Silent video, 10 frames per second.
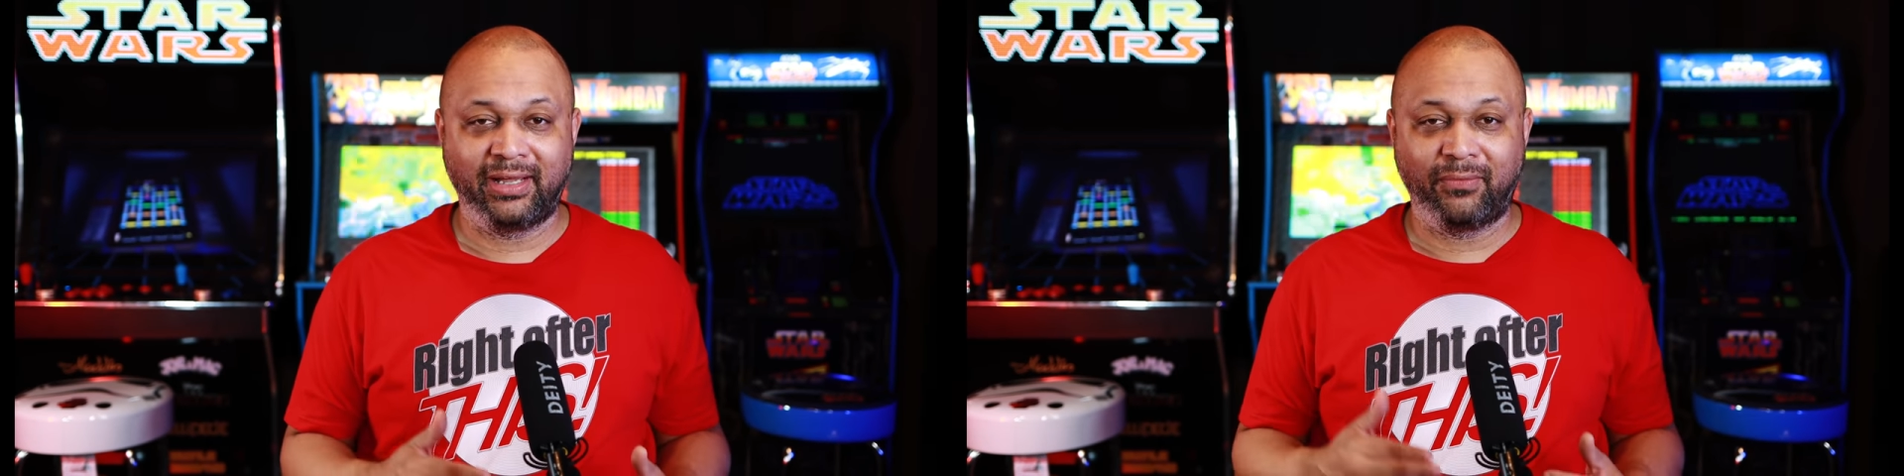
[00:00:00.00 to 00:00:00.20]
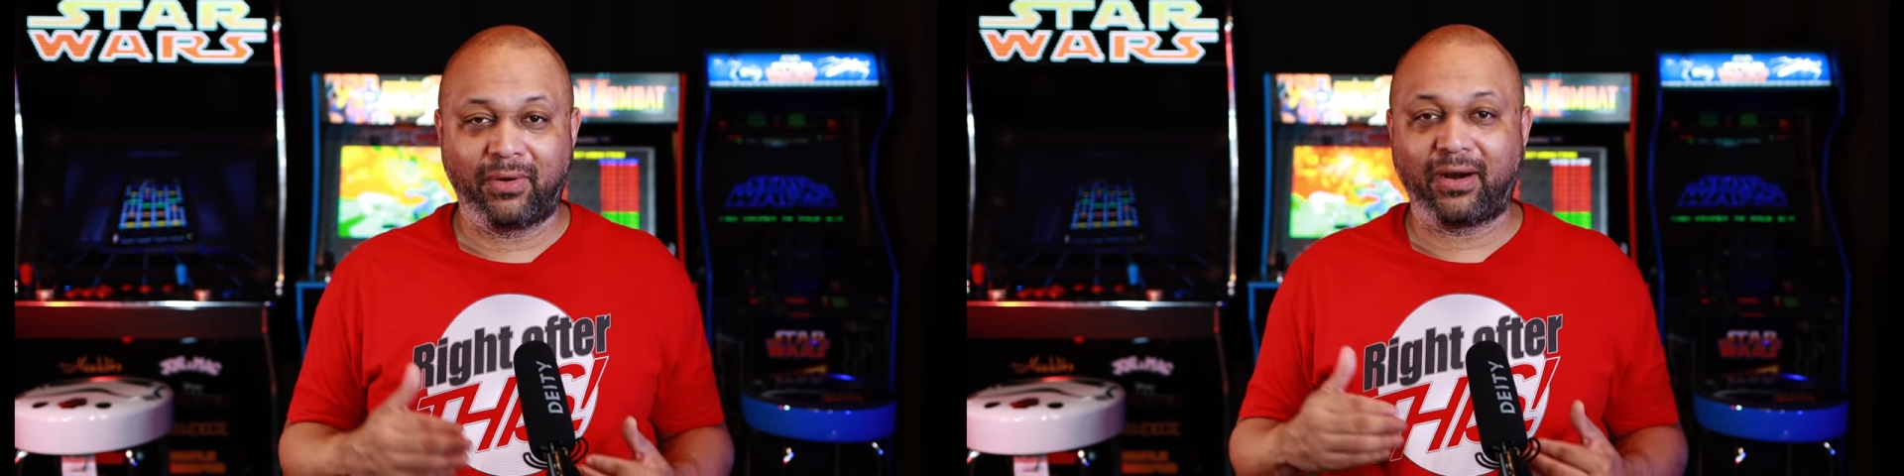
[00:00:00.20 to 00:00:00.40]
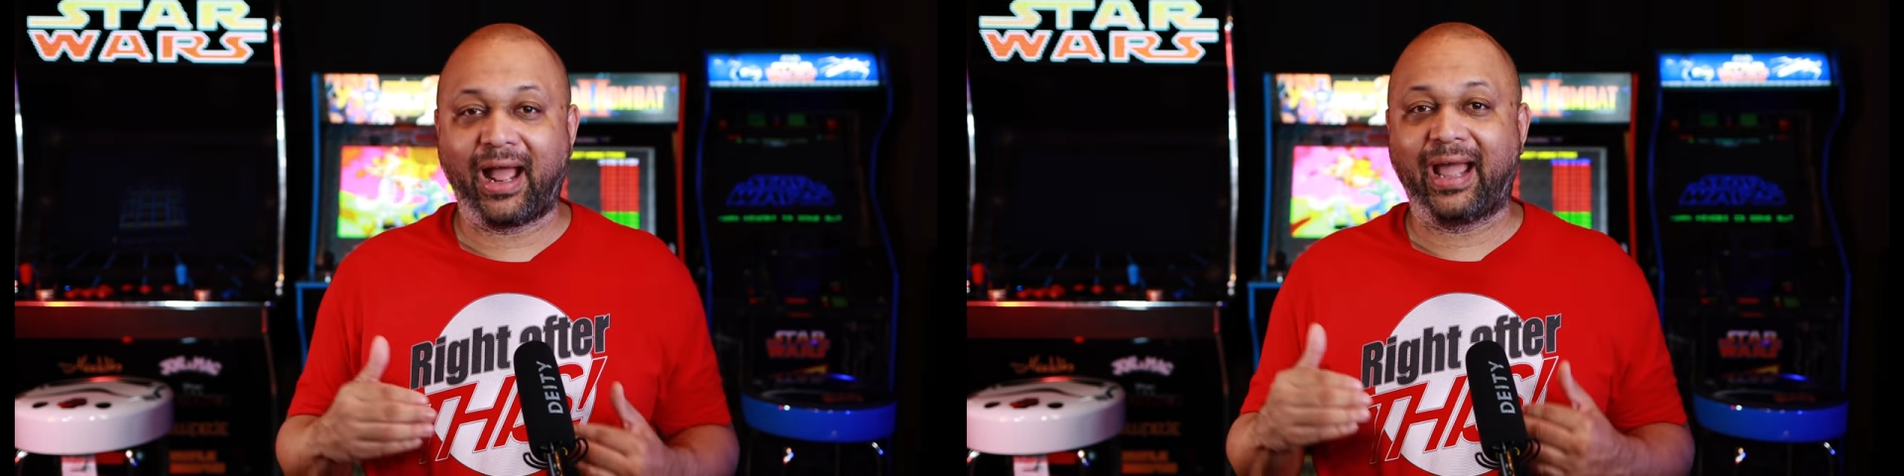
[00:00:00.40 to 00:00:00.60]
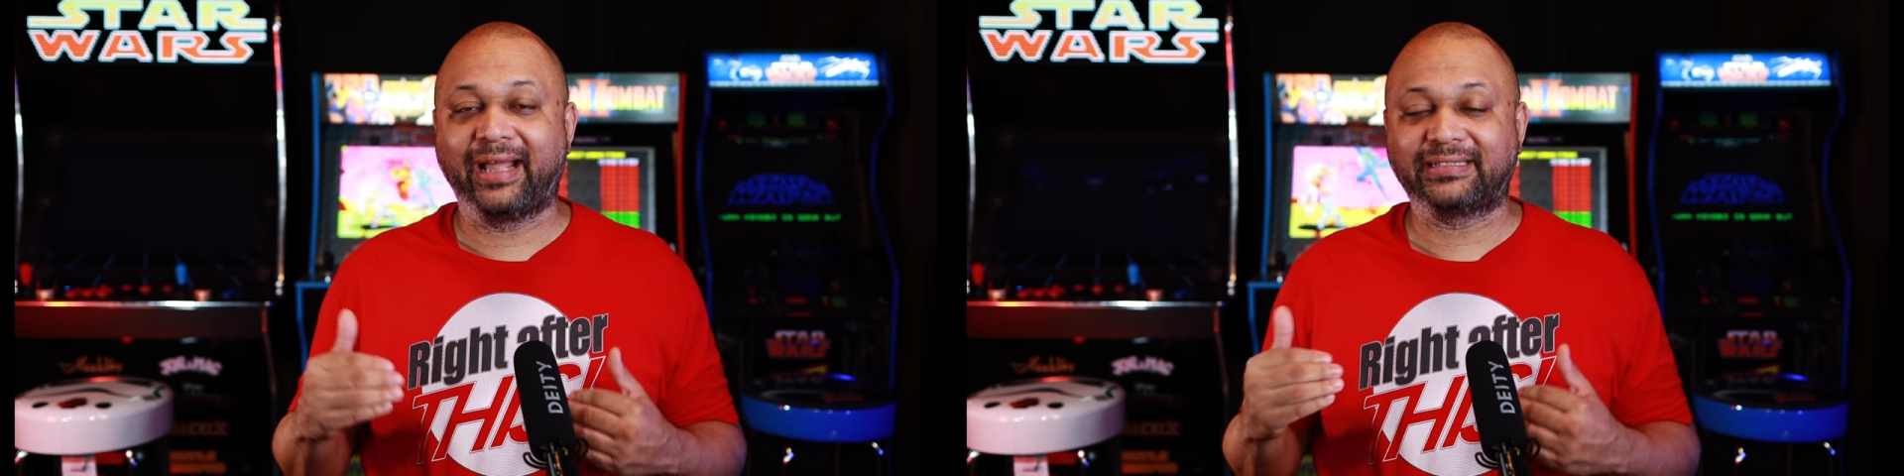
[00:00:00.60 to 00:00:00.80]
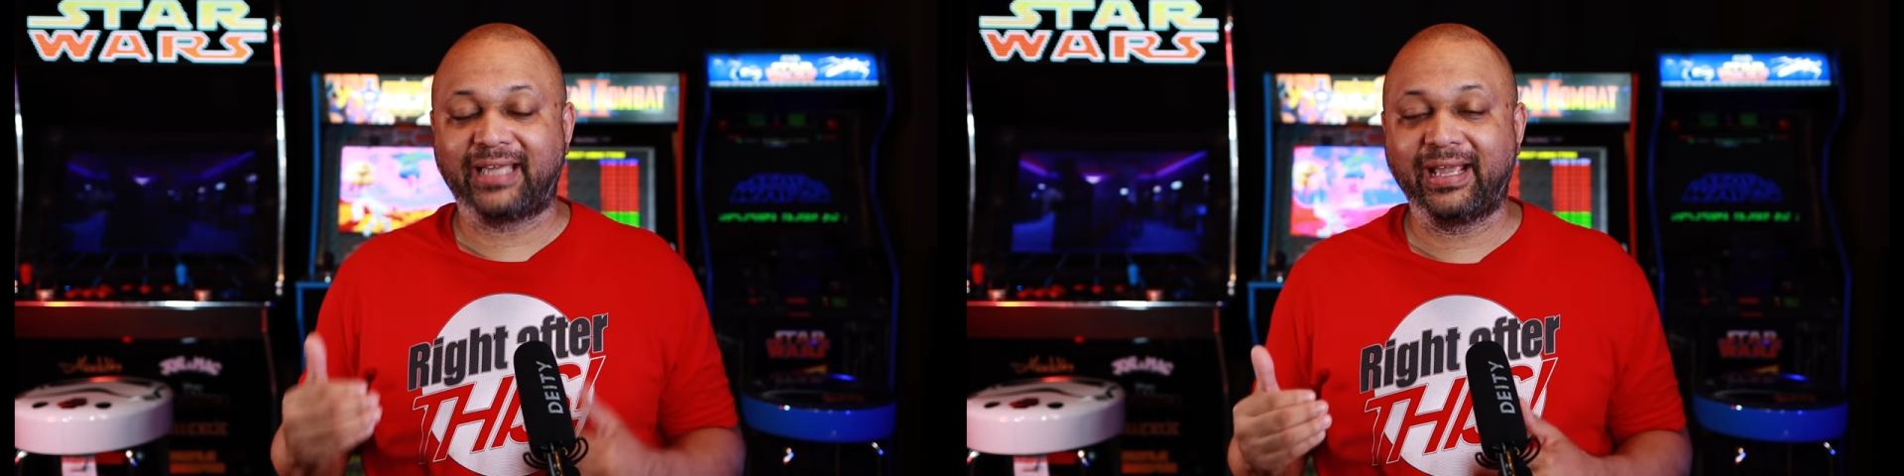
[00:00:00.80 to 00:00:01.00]
where
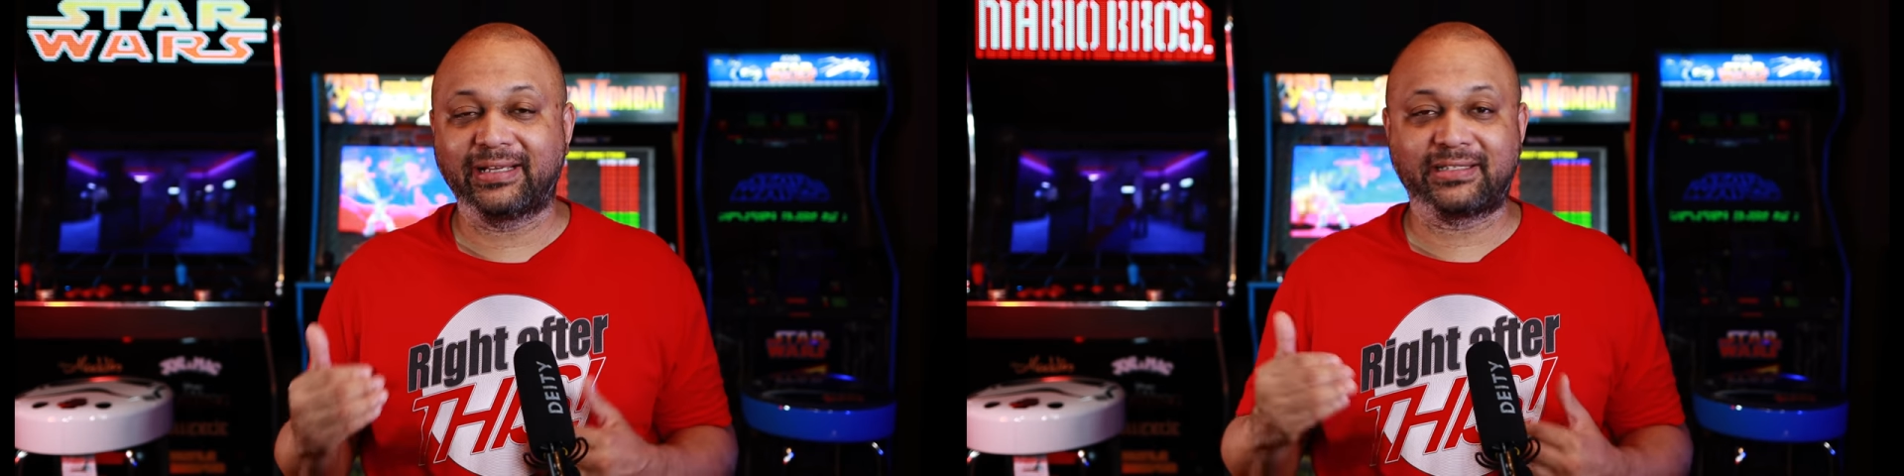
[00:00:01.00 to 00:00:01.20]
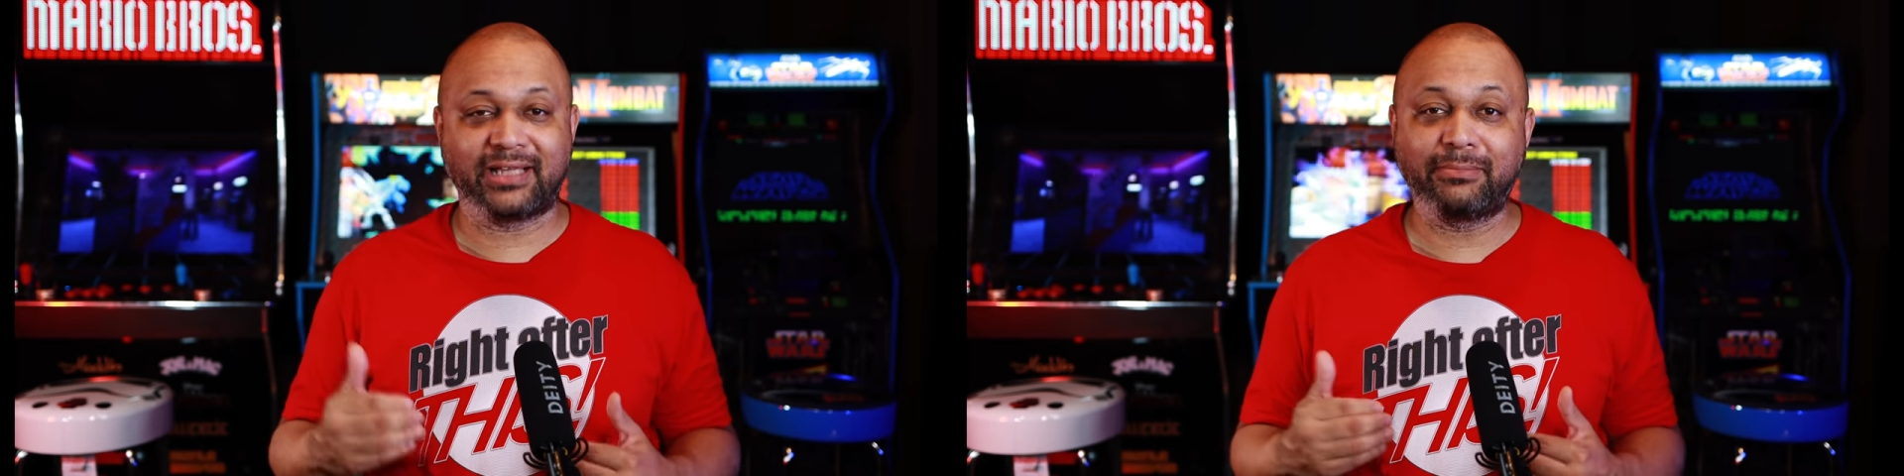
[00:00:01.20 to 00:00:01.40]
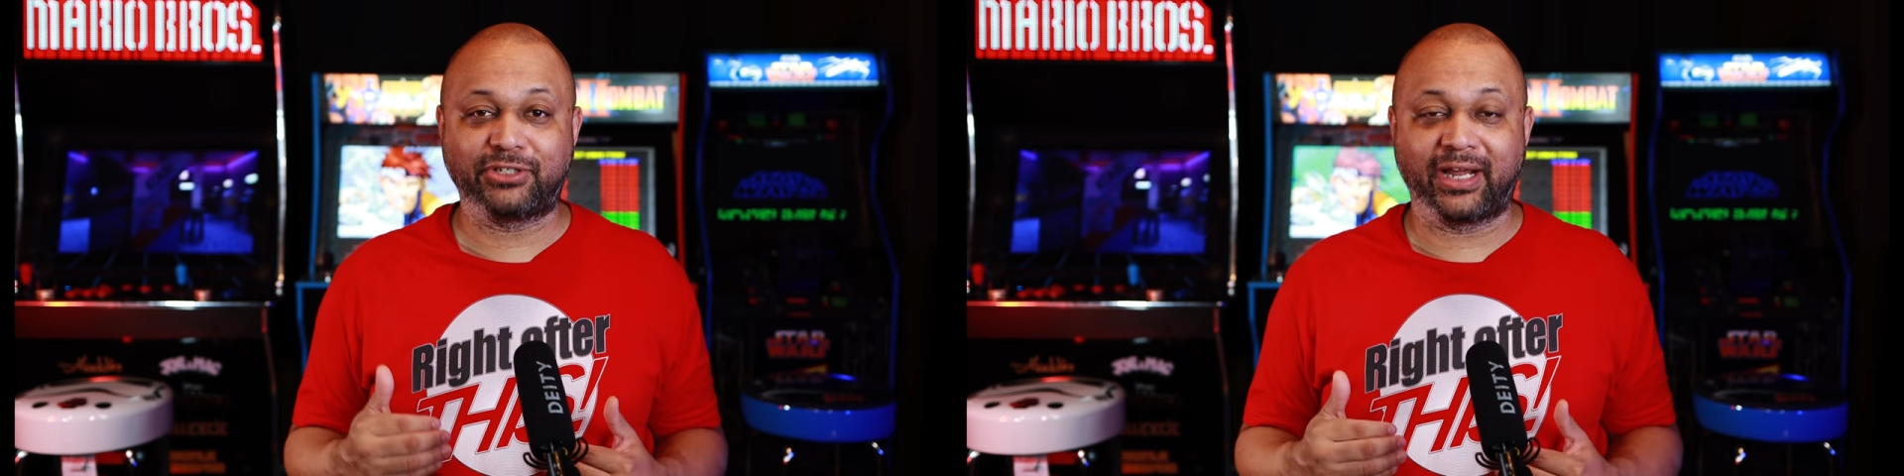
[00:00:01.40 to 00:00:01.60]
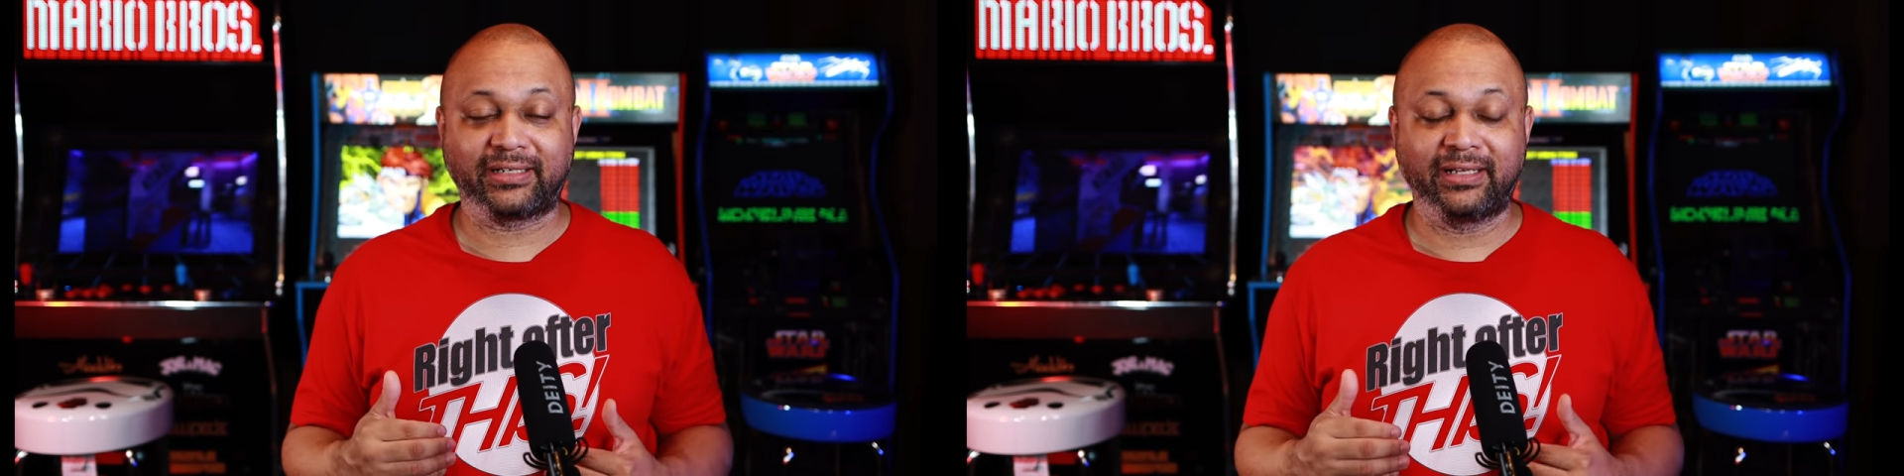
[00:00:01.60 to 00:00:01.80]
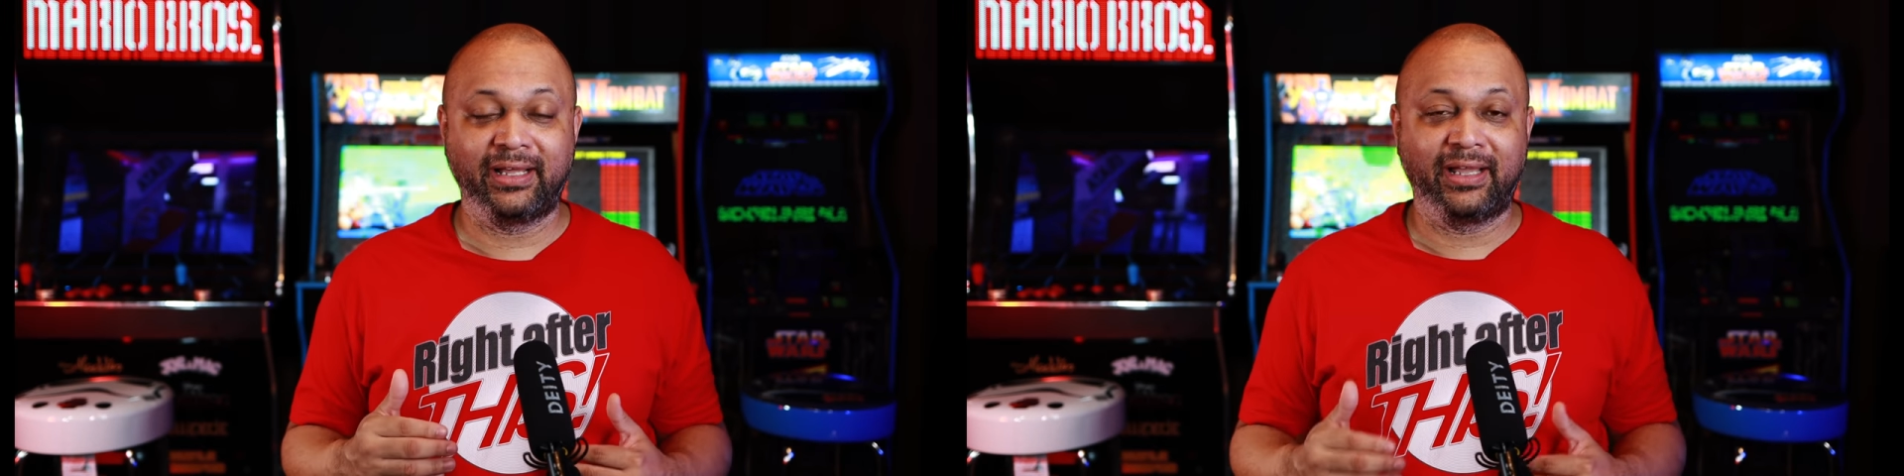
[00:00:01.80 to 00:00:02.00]
I take a subject